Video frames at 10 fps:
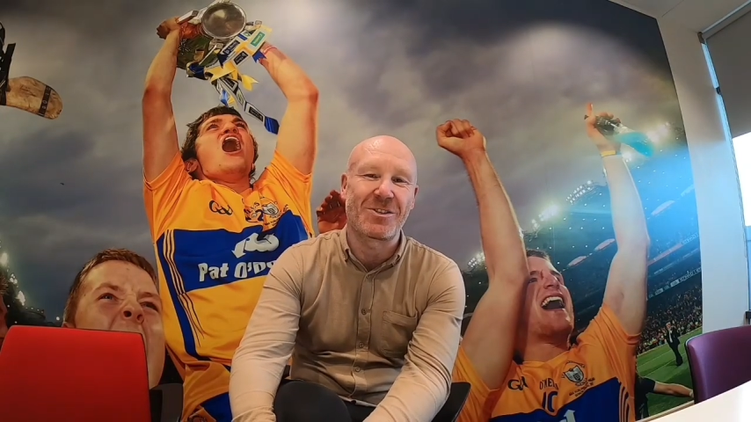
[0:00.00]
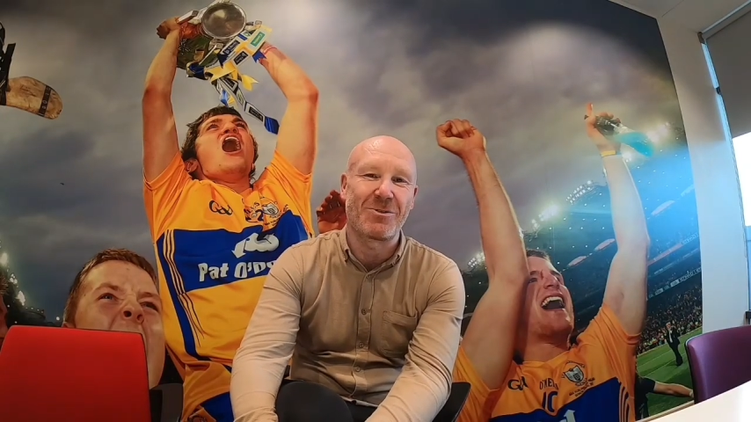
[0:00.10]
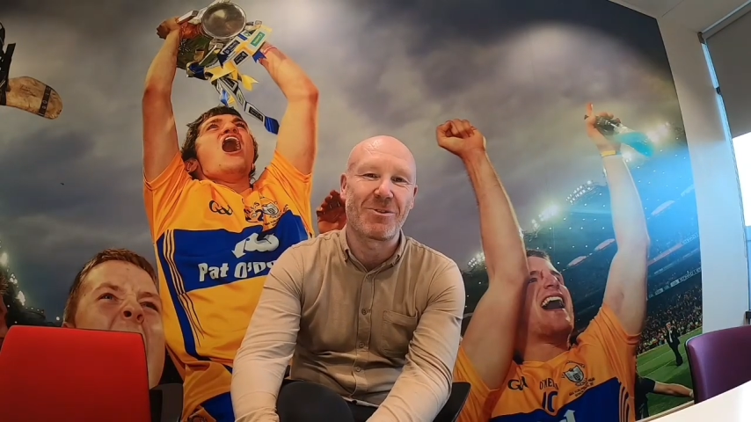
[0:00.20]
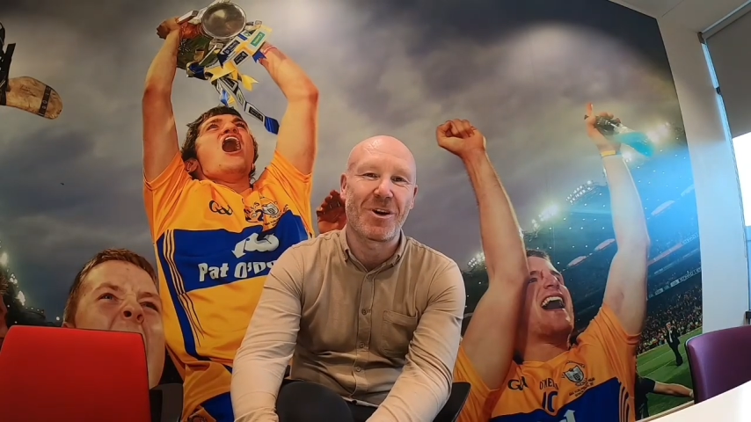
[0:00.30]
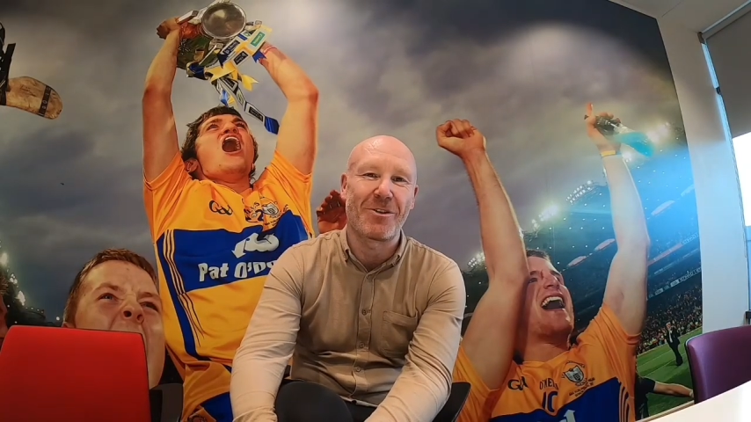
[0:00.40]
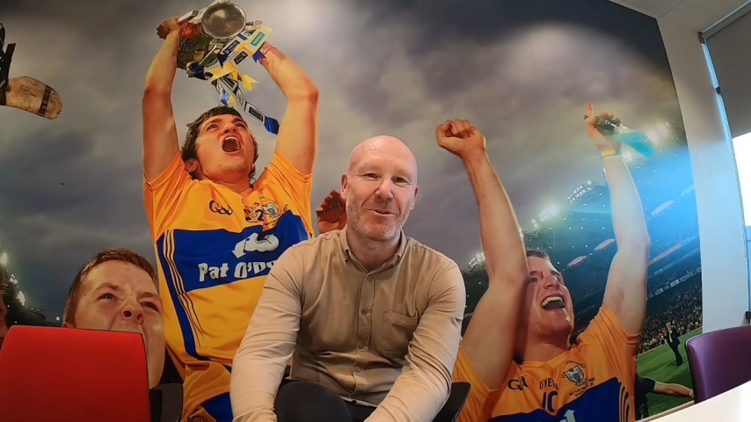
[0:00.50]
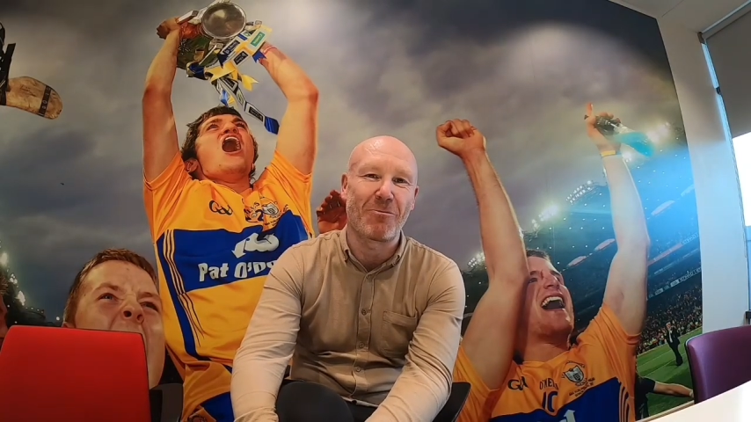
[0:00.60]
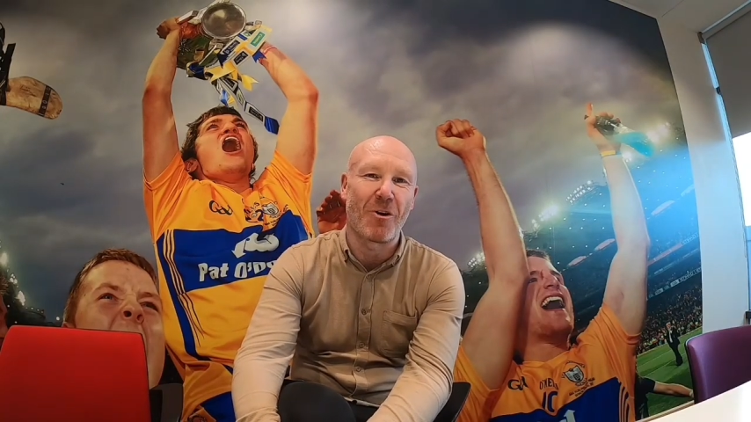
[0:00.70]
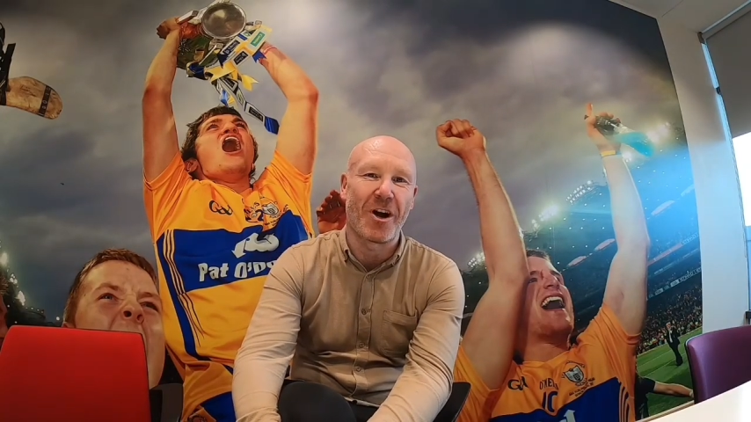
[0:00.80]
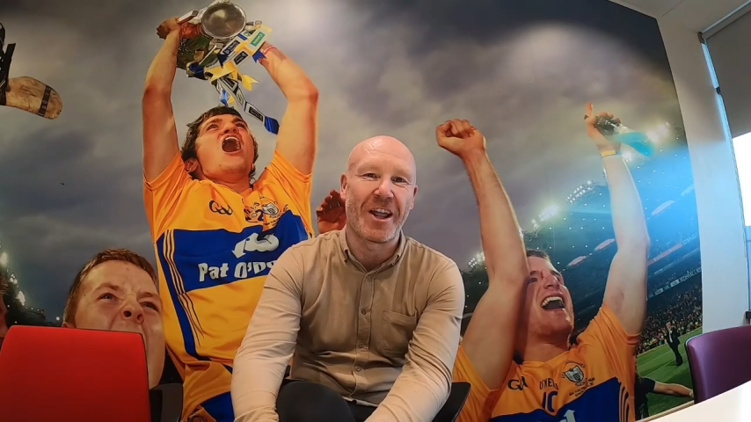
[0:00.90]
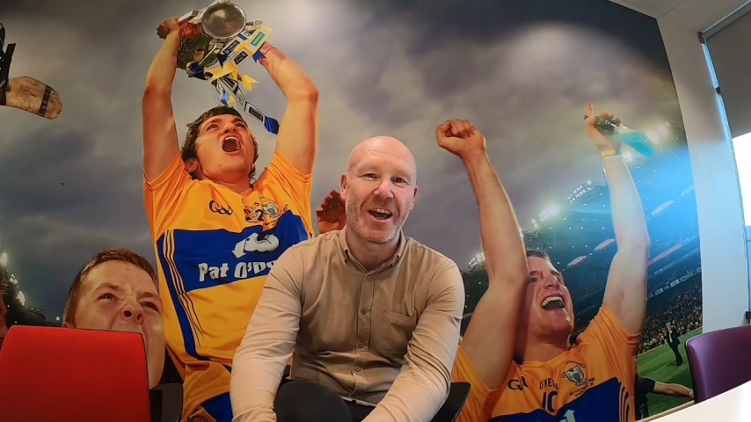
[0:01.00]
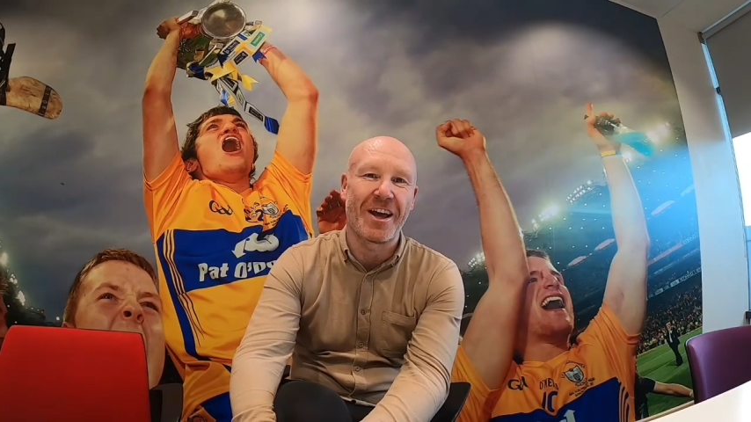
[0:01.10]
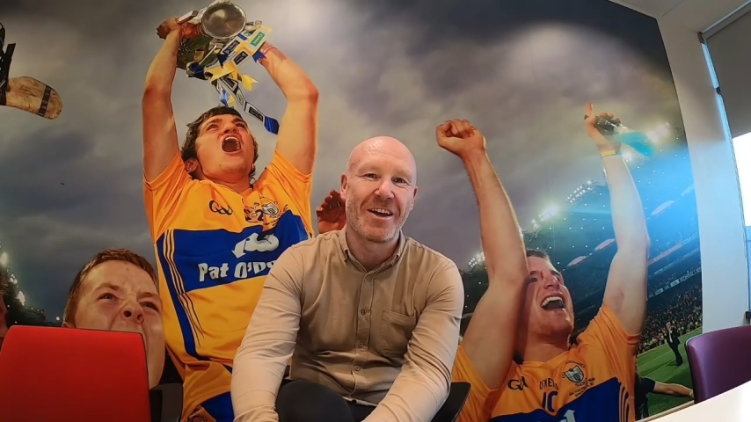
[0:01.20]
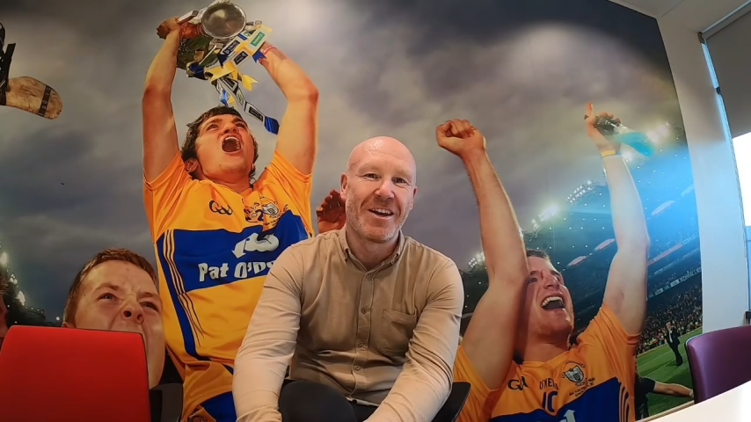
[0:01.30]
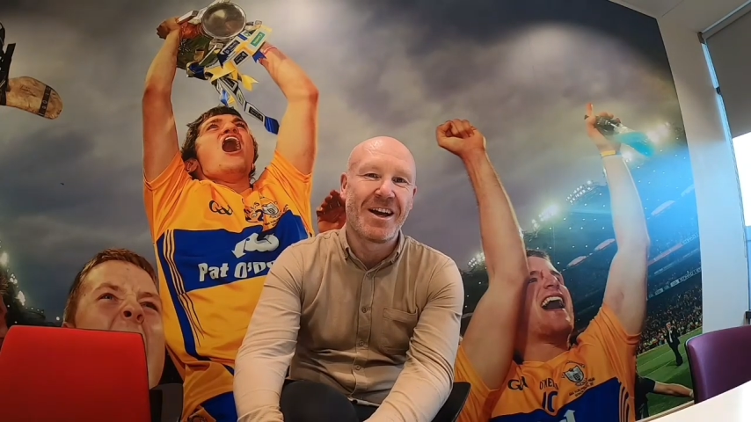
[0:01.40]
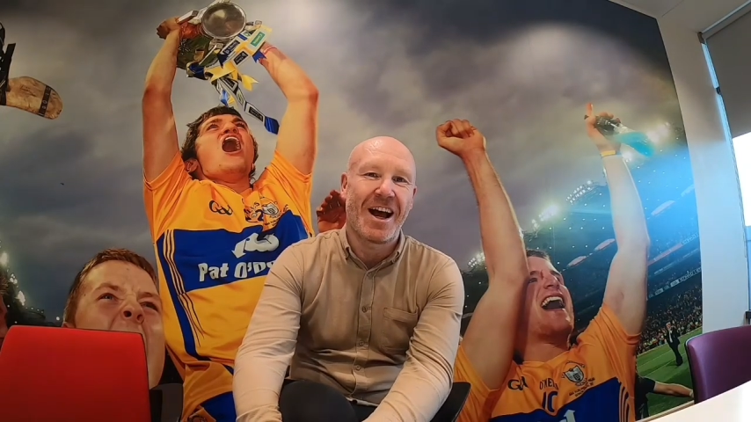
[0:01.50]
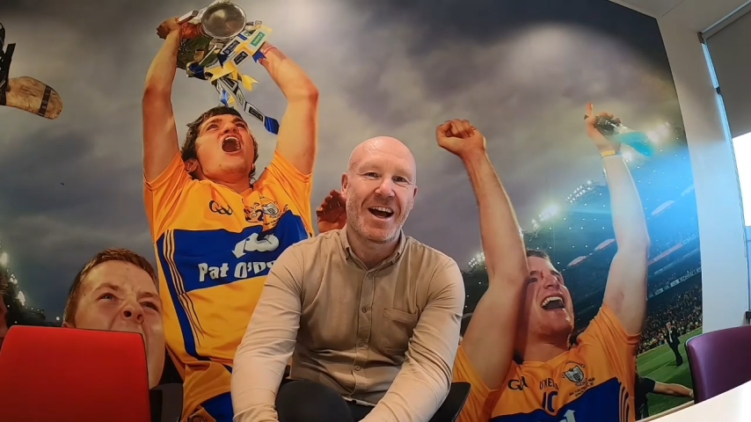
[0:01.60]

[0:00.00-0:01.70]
into life at Ryanair,